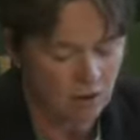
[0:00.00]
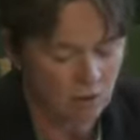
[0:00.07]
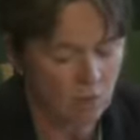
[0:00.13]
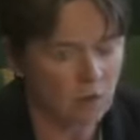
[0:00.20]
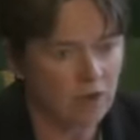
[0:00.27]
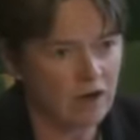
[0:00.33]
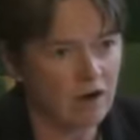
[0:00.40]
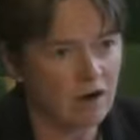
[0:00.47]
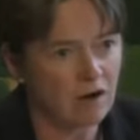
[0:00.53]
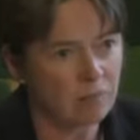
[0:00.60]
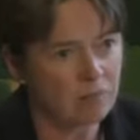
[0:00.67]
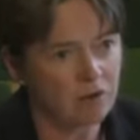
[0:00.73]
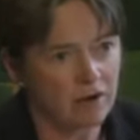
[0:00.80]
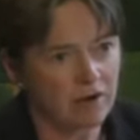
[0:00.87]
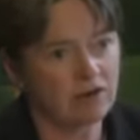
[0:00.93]
we are
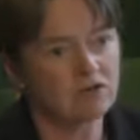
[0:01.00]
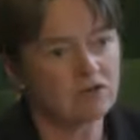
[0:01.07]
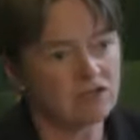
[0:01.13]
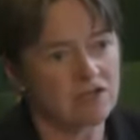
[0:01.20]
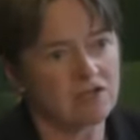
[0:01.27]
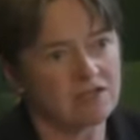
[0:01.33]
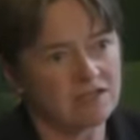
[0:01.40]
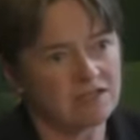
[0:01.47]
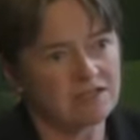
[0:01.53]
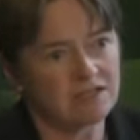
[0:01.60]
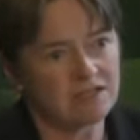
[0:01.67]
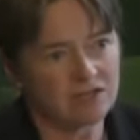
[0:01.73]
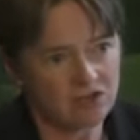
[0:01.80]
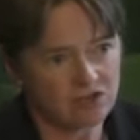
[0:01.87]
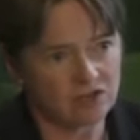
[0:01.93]
prioritising
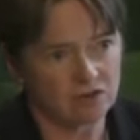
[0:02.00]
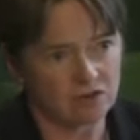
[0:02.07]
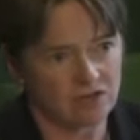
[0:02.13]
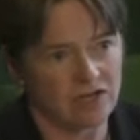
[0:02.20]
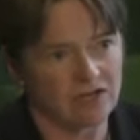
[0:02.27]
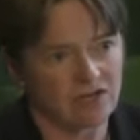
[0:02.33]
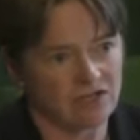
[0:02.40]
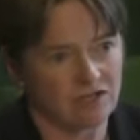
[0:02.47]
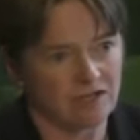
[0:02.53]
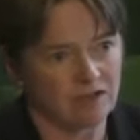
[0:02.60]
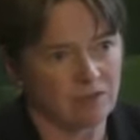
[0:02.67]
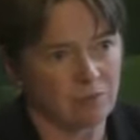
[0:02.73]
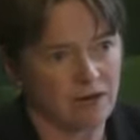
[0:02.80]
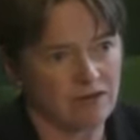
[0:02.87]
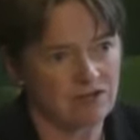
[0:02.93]
additional testing
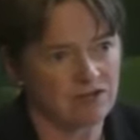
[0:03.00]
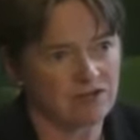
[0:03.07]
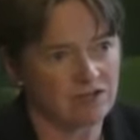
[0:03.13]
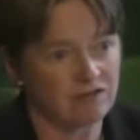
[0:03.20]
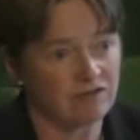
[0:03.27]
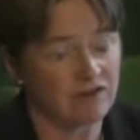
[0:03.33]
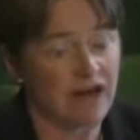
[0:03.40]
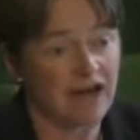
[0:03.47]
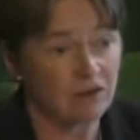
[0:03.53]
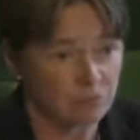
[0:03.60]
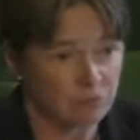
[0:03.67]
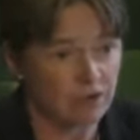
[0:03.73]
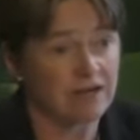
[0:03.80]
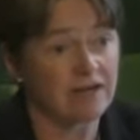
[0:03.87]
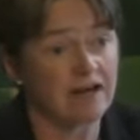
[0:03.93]
capacity for
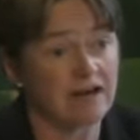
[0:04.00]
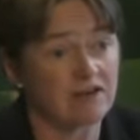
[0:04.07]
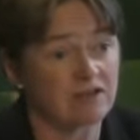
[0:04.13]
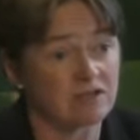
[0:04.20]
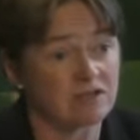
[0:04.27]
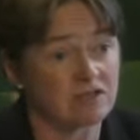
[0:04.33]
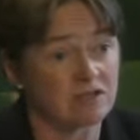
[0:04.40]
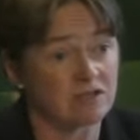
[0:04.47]
outbreak areas.